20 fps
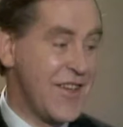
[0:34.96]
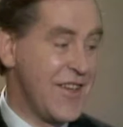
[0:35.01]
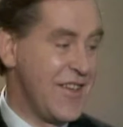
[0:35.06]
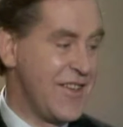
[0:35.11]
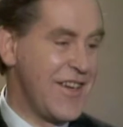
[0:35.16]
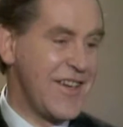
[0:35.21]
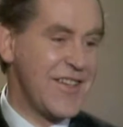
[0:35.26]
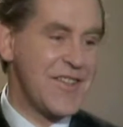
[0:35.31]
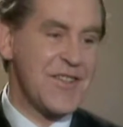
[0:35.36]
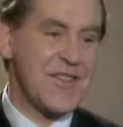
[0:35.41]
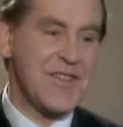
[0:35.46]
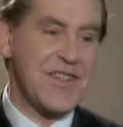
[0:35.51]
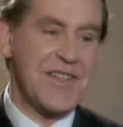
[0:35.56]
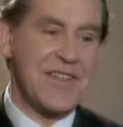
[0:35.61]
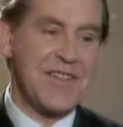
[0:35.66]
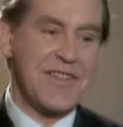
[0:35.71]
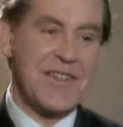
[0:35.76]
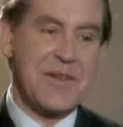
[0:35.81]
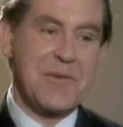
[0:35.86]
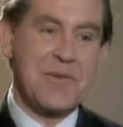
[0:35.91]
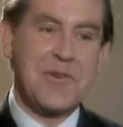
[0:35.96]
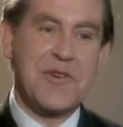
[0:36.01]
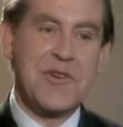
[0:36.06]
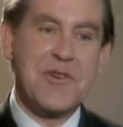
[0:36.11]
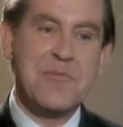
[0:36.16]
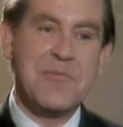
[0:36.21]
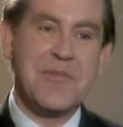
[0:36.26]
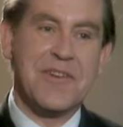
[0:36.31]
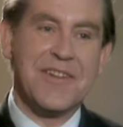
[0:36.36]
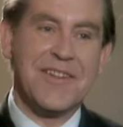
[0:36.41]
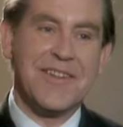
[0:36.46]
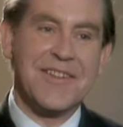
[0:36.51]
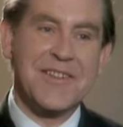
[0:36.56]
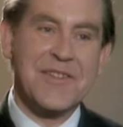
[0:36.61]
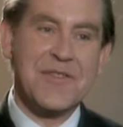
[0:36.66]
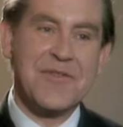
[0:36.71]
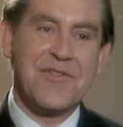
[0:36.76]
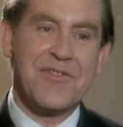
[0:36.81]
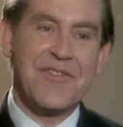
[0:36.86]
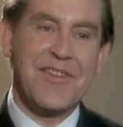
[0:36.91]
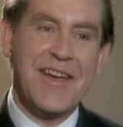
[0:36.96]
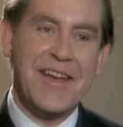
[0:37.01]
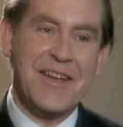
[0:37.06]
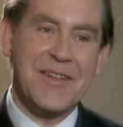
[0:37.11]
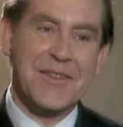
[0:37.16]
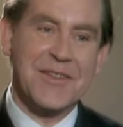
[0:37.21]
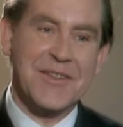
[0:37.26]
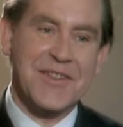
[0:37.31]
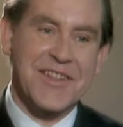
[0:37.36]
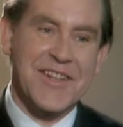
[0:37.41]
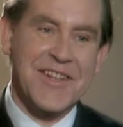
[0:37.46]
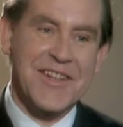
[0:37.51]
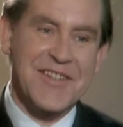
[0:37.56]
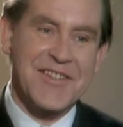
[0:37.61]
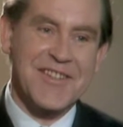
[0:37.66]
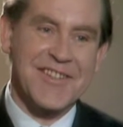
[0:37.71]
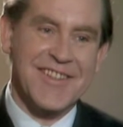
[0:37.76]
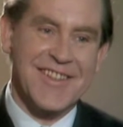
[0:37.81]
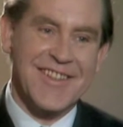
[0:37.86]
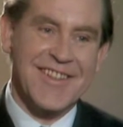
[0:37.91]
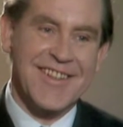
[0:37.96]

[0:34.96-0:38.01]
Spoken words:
very nice to see that they were human and could fail occasionally.